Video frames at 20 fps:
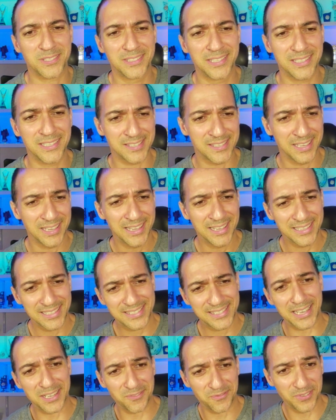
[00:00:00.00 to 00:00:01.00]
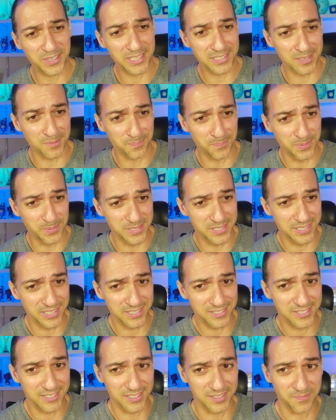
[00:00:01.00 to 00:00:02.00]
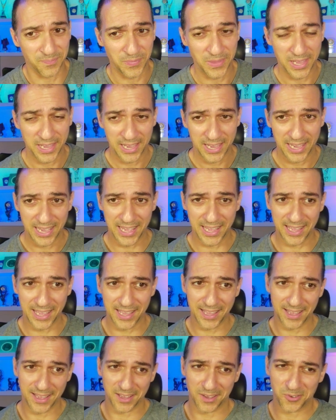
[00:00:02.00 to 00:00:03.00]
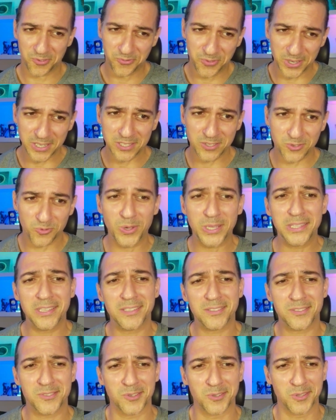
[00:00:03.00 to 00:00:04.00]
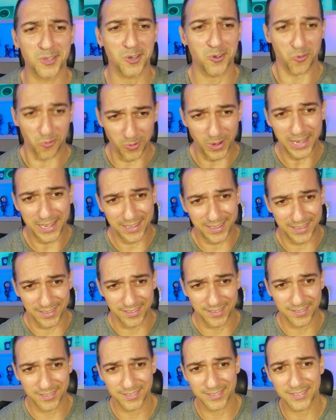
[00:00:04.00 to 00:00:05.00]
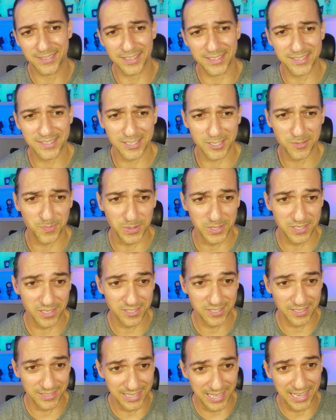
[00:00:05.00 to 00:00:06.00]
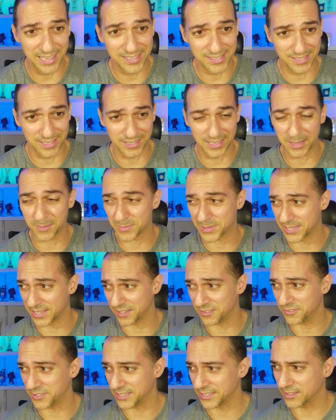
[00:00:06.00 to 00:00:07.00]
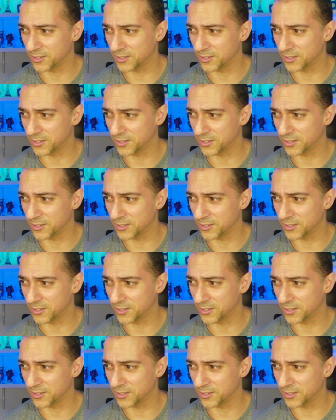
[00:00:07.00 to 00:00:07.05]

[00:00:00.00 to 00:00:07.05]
this Saavedra position, first we need to know why does this position has the name Saavedra.